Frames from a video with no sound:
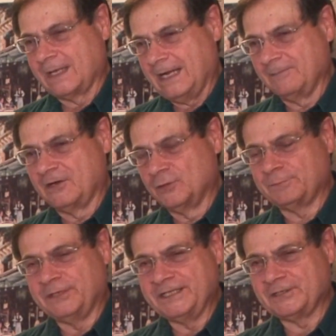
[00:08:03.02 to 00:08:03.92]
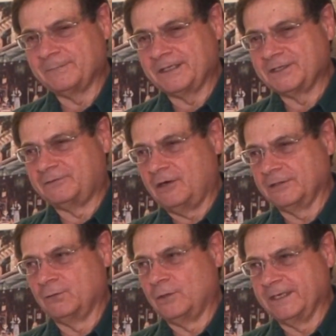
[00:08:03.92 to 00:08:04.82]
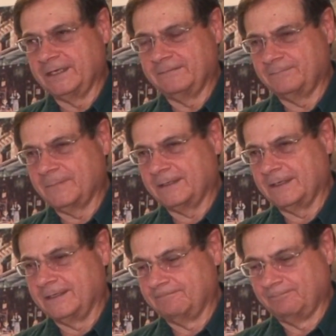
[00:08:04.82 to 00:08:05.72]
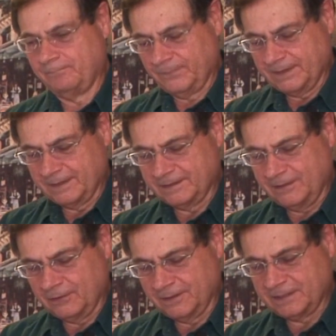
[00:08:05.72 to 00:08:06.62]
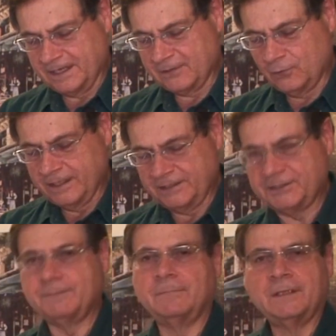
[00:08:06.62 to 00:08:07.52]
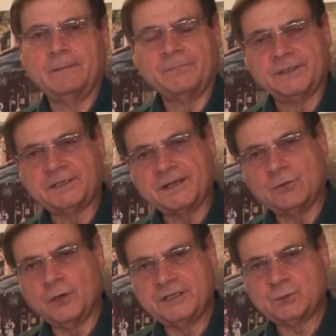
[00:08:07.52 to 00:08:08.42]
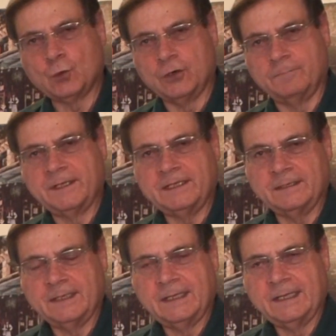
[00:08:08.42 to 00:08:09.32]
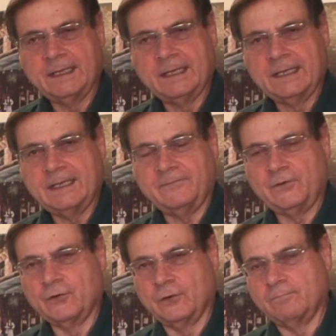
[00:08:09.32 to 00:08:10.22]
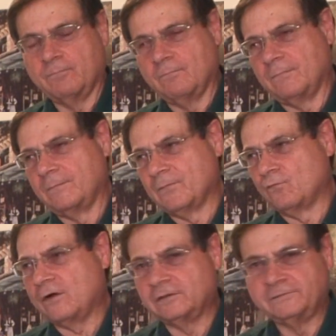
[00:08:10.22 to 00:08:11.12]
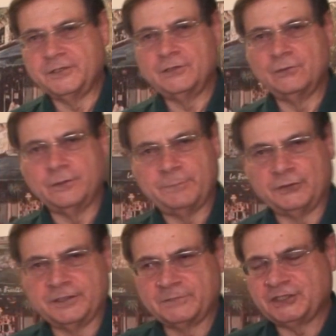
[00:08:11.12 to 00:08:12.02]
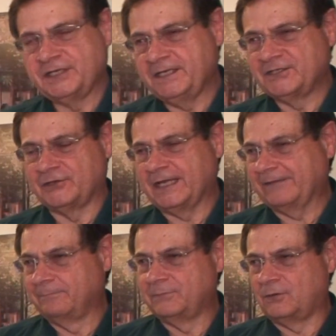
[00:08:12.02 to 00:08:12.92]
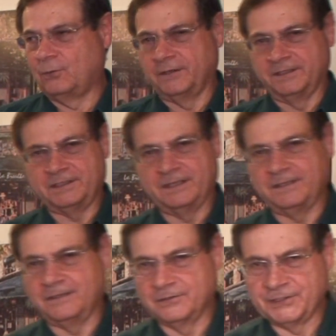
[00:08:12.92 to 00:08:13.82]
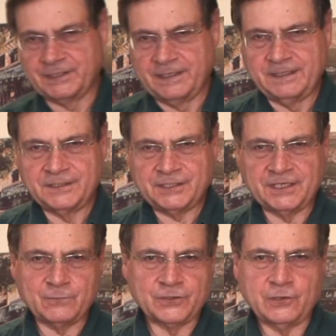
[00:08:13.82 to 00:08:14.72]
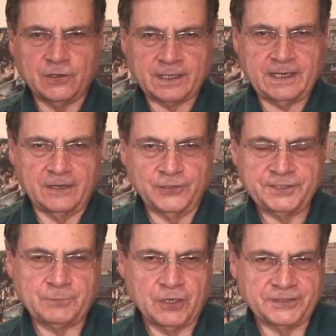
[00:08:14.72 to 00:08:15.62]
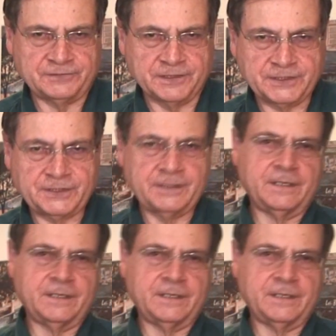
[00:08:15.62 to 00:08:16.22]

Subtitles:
I'm going to explain some things along the way. That, you know, the takeaways were, if you're relatively new at building machines or you haven't built one in 10 years, stick with Kerry's parts list.